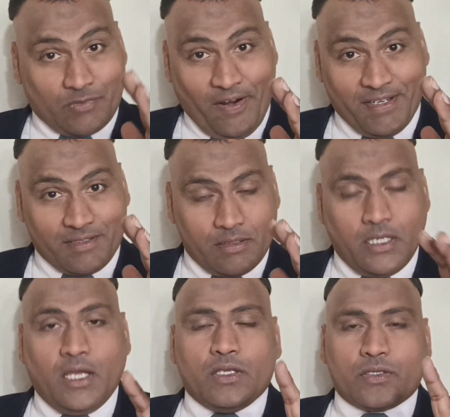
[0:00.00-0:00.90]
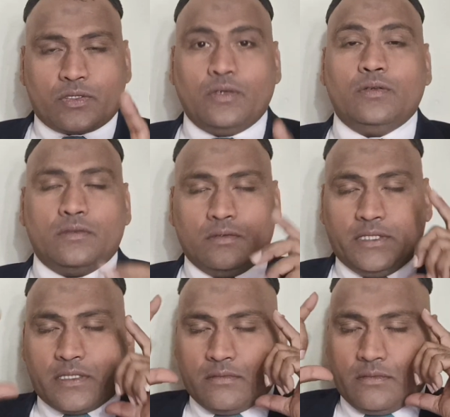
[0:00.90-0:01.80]
right? So
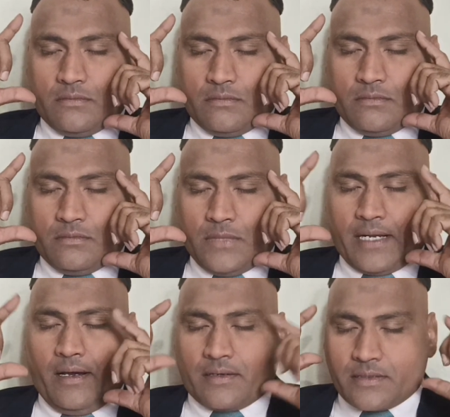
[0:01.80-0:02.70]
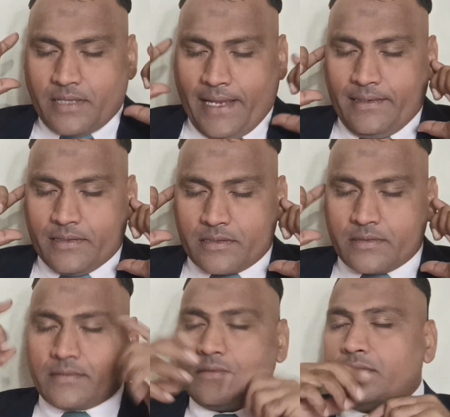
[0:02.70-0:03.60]
this makar,
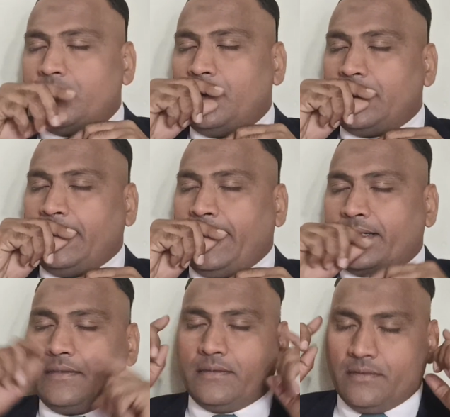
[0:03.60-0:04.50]
silence, don't talk,